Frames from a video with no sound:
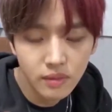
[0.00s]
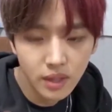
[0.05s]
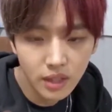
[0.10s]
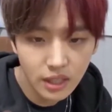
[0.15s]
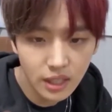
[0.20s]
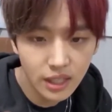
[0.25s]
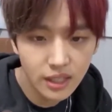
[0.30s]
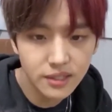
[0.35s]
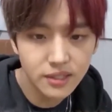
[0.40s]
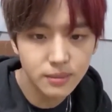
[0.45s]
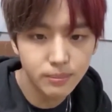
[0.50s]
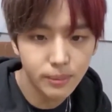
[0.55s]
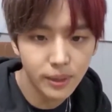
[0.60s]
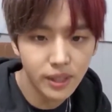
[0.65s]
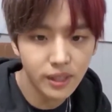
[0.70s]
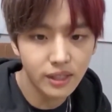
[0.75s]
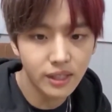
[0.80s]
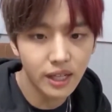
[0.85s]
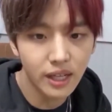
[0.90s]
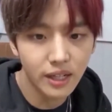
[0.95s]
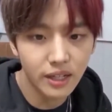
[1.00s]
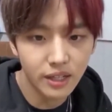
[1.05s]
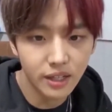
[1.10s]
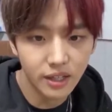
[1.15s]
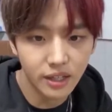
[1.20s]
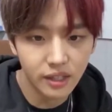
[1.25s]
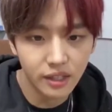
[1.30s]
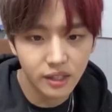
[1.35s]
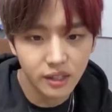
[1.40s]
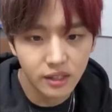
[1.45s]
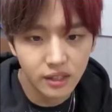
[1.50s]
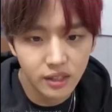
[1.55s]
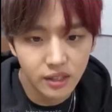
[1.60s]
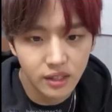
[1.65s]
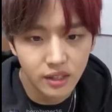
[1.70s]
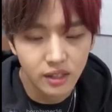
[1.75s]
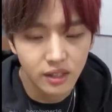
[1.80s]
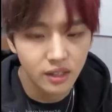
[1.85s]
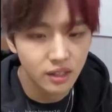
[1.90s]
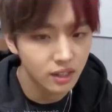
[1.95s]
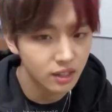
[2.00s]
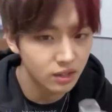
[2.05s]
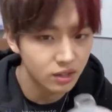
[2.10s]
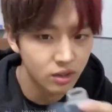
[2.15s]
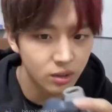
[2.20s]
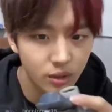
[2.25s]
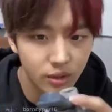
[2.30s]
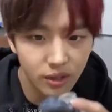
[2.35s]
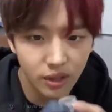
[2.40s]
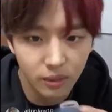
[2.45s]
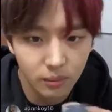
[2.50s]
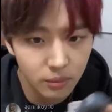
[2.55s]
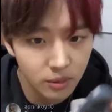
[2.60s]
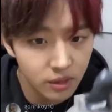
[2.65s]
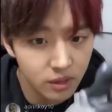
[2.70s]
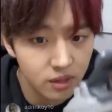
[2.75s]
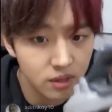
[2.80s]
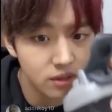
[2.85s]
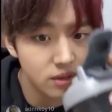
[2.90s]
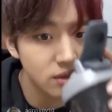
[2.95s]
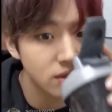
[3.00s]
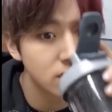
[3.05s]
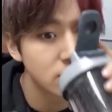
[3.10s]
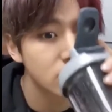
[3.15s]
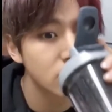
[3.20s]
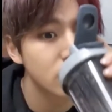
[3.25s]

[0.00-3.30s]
Yes, Big Daddy. I don't know what that means.